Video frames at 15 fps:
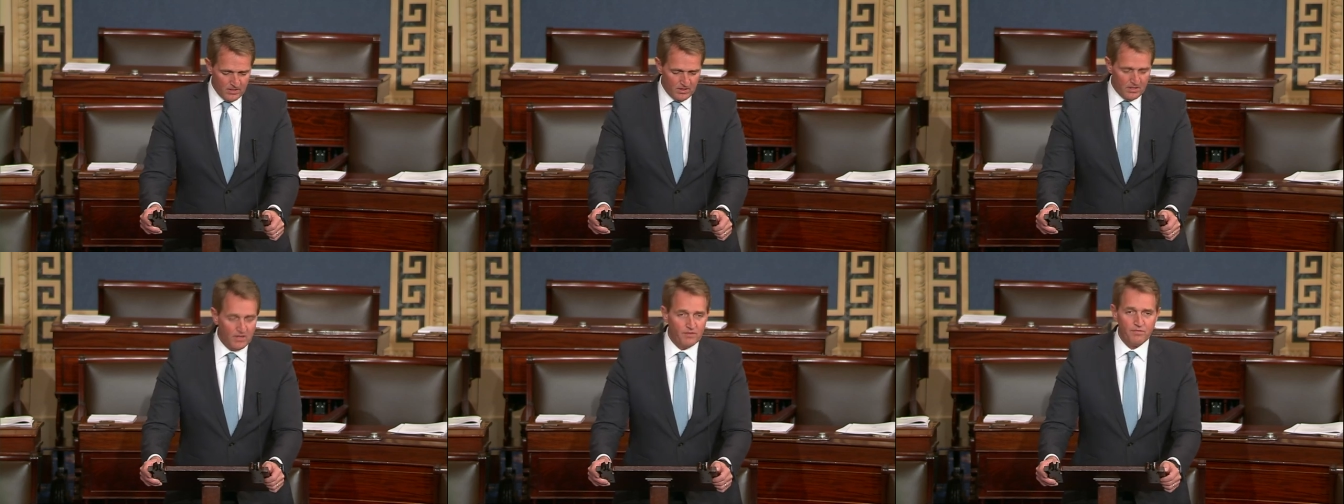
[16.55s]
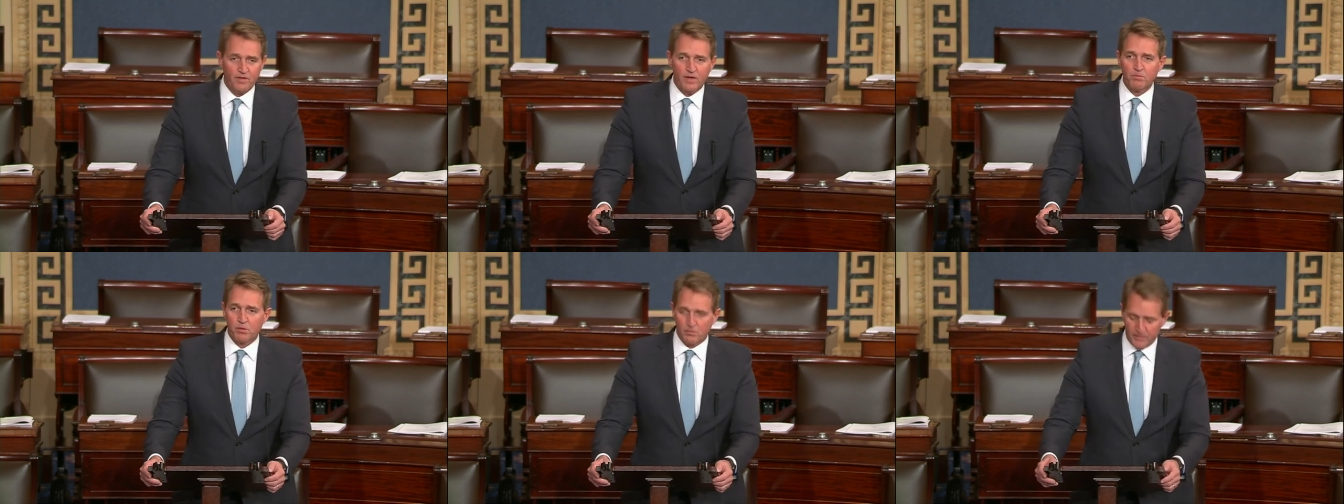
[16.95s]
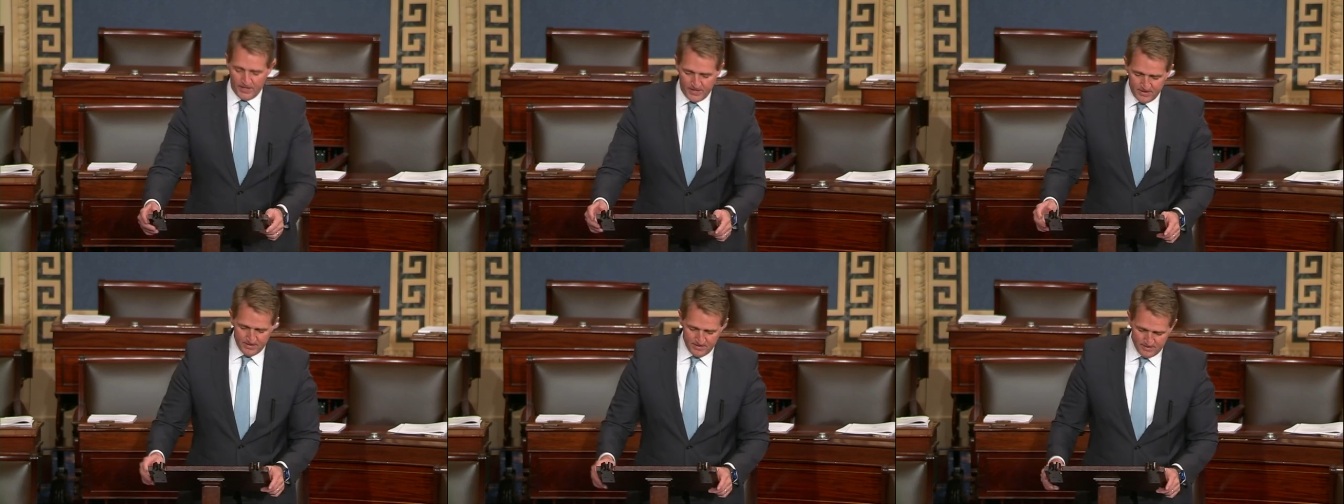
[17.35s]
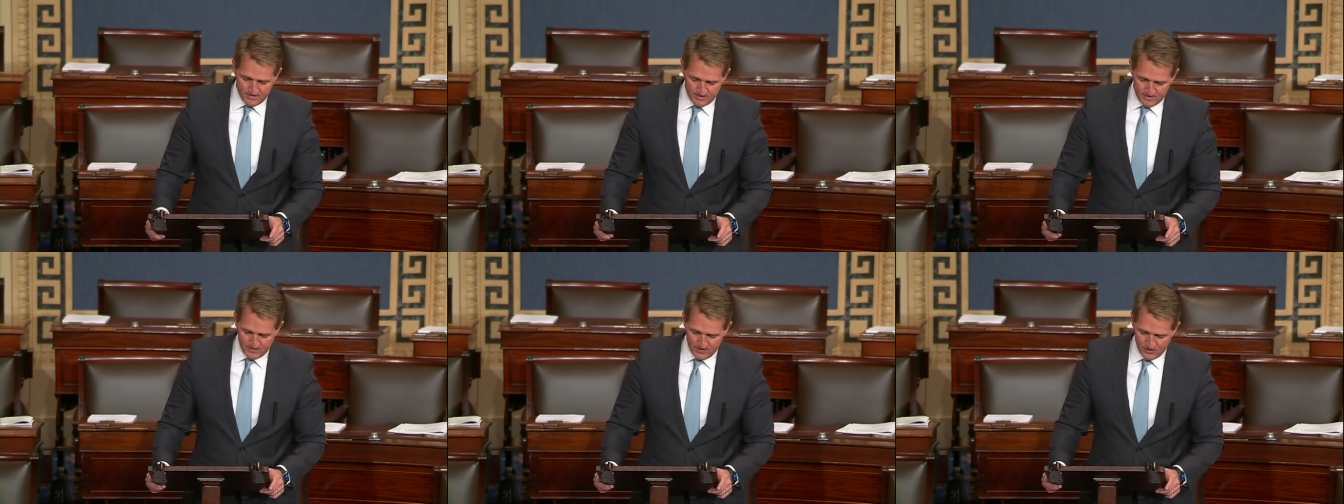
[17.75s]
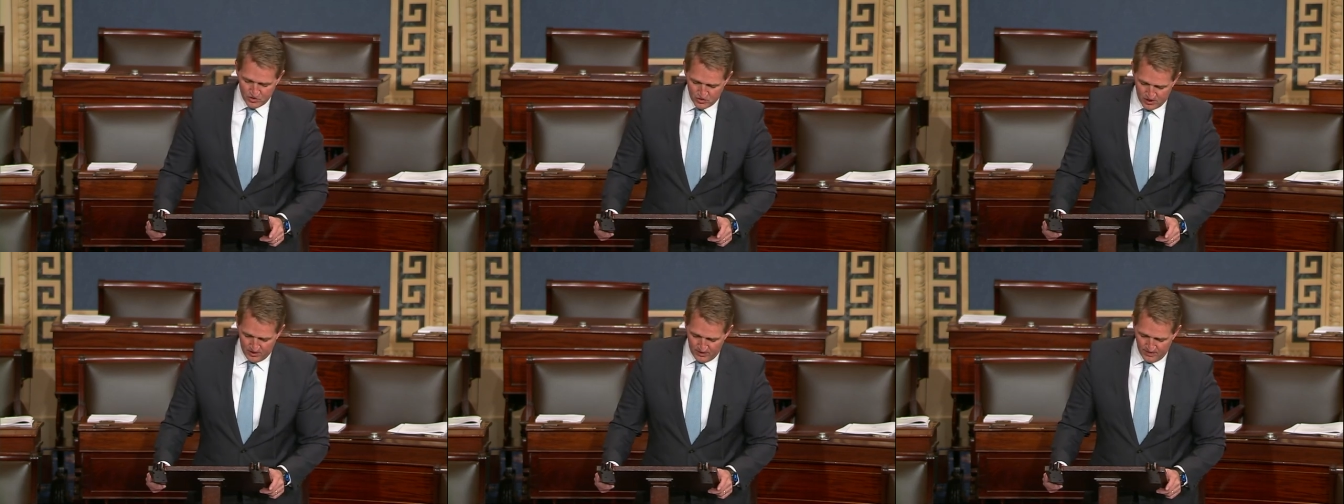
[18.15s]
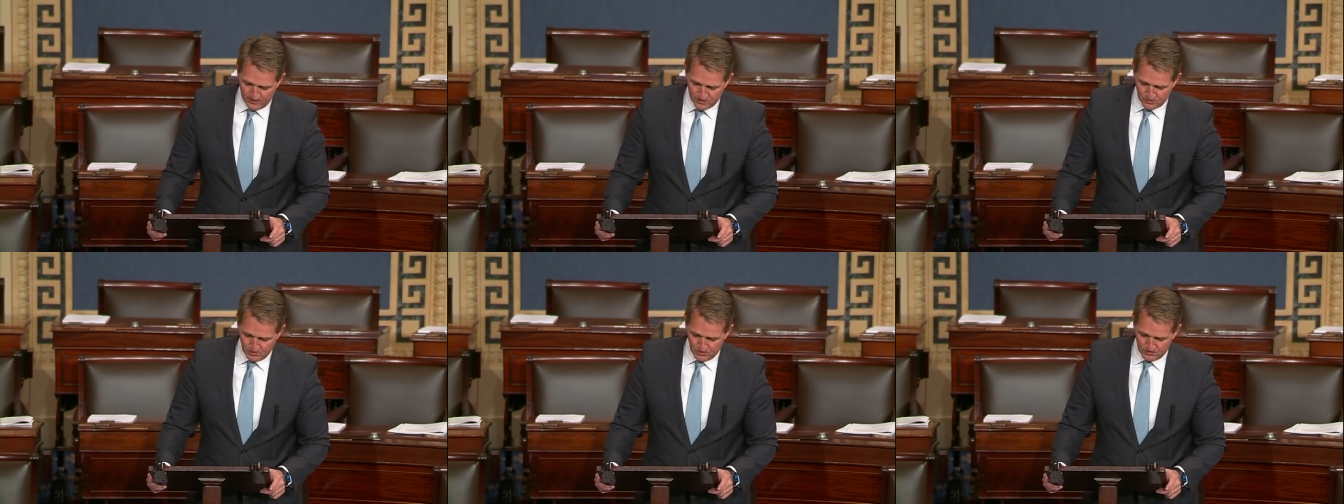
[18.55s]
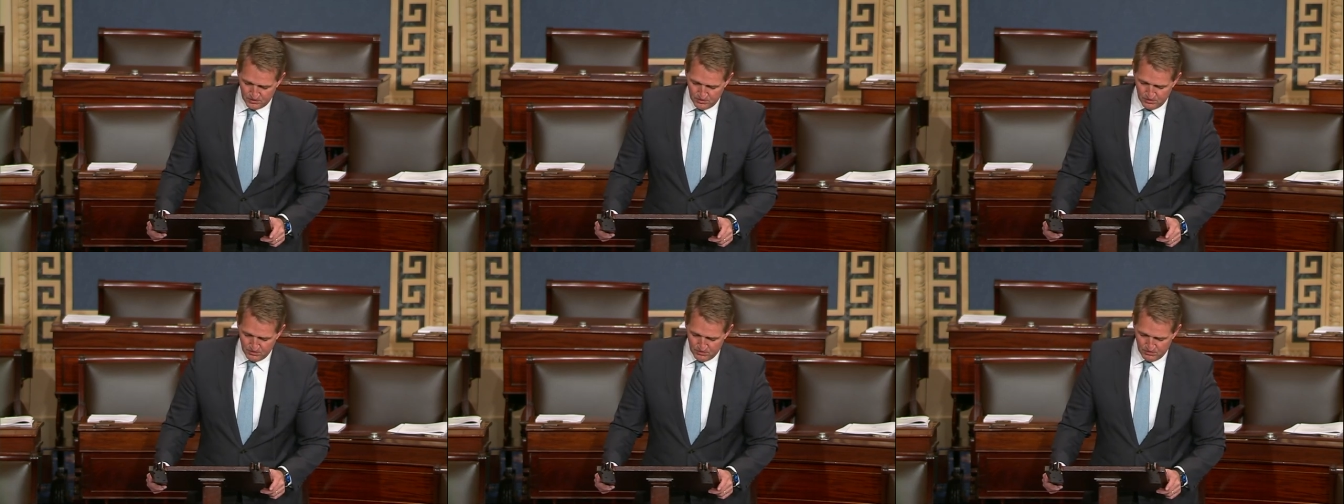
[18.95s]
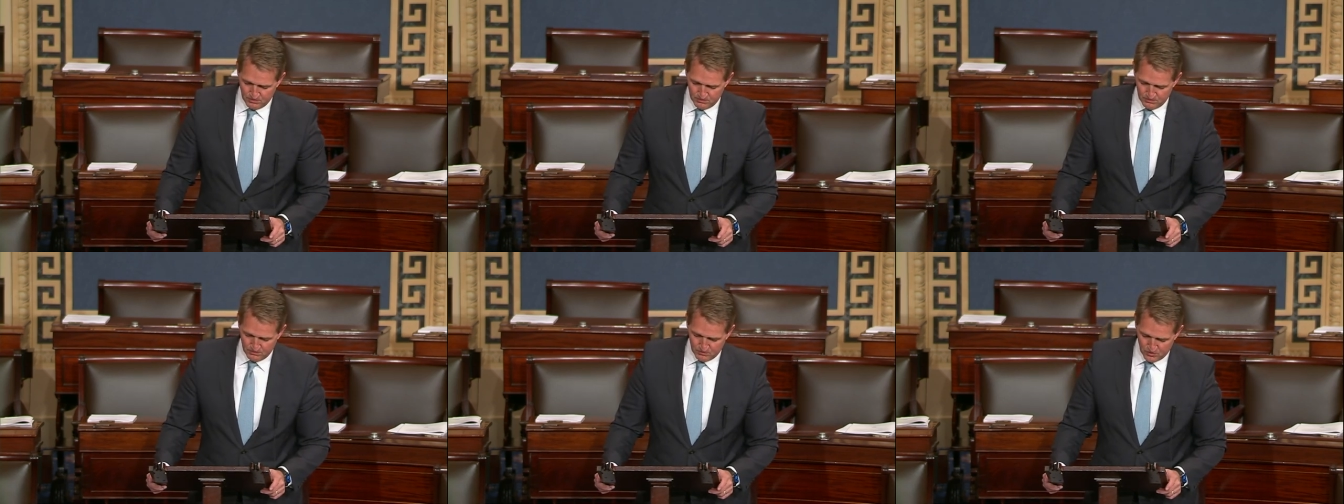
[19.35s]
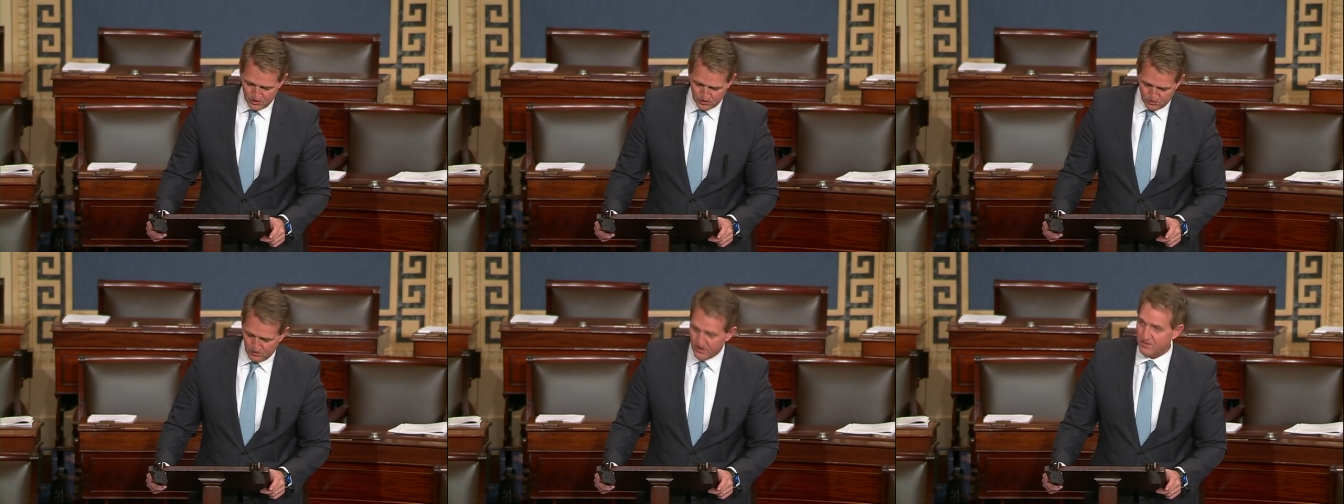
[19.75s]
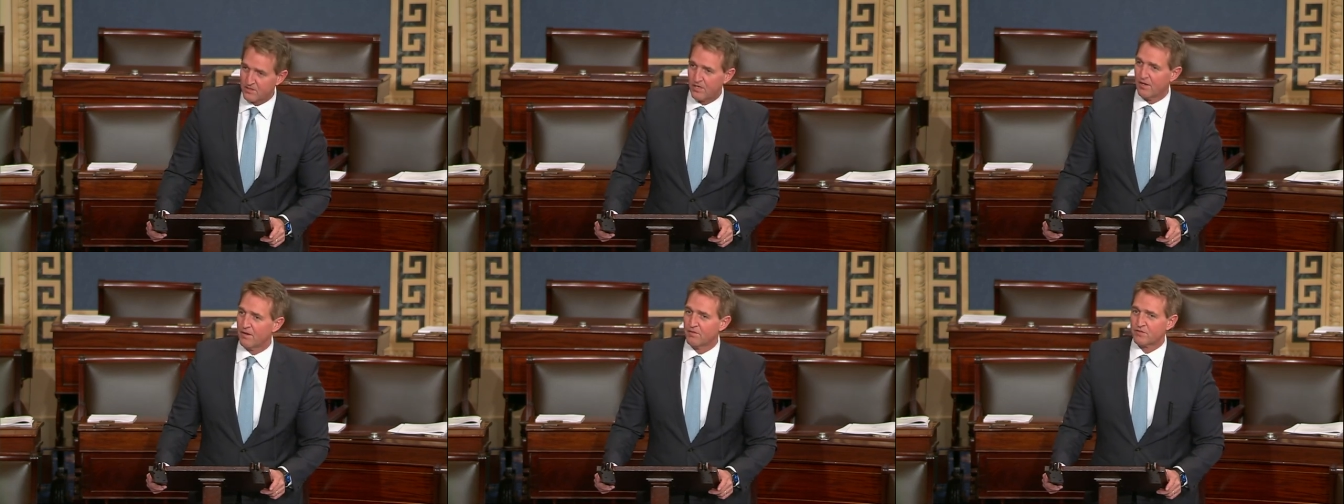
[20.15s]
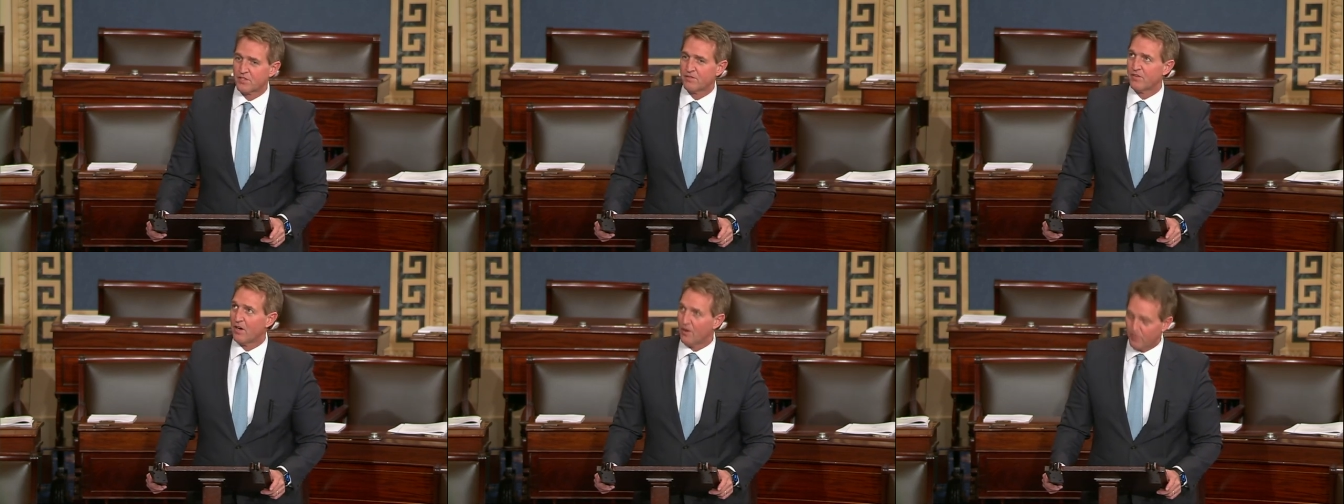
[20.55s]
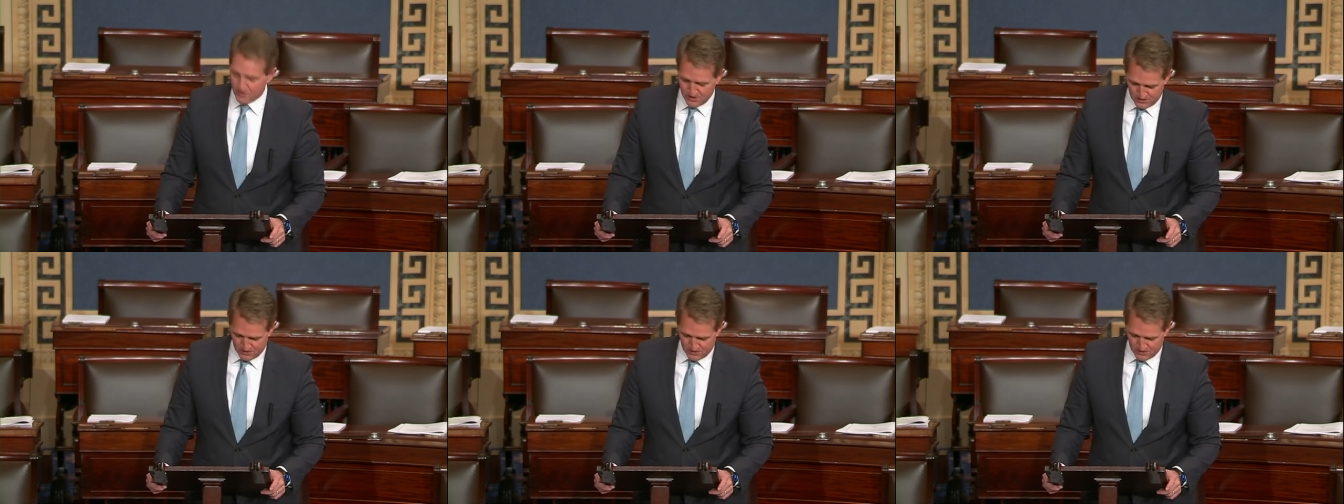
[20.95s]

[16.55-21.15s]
If implemented, these tariffs will do just what tariffs have always